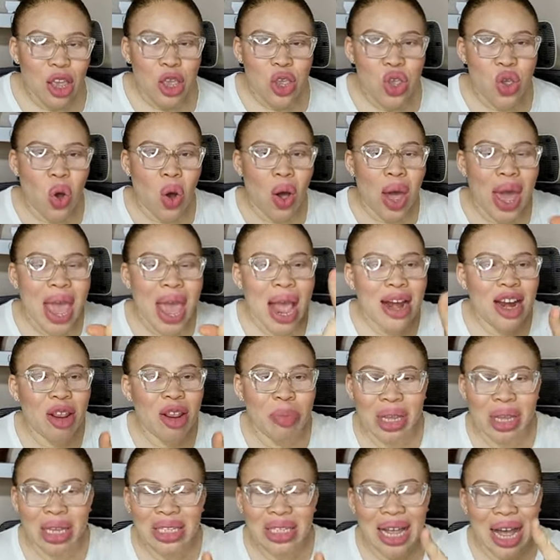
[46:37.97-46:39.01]
Your
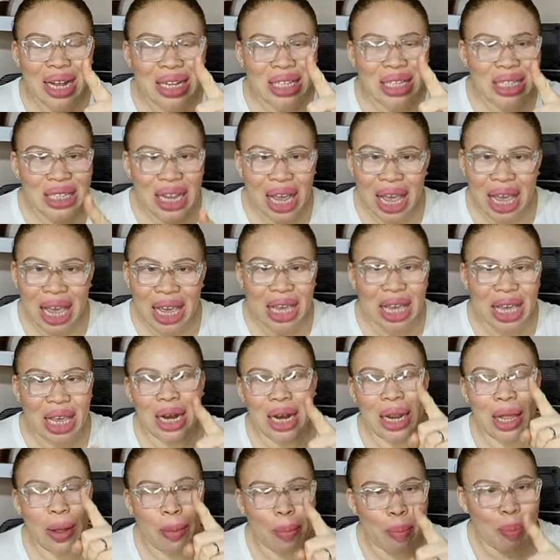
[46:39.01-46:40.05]
enemies are taking
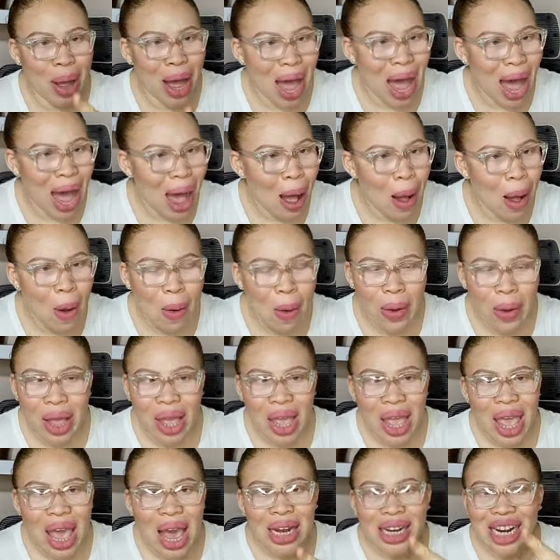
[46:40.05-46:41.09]
a bow.
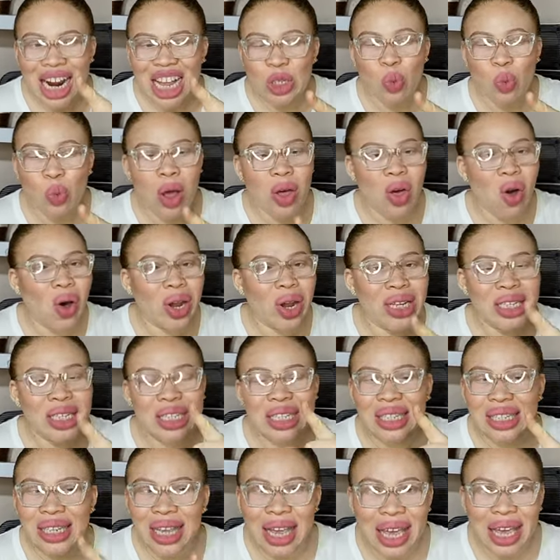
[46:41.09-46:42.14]
That's what God
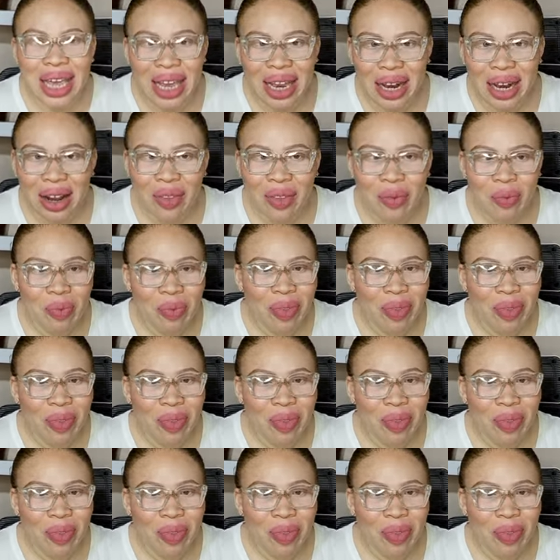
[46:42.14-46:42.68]
is saying.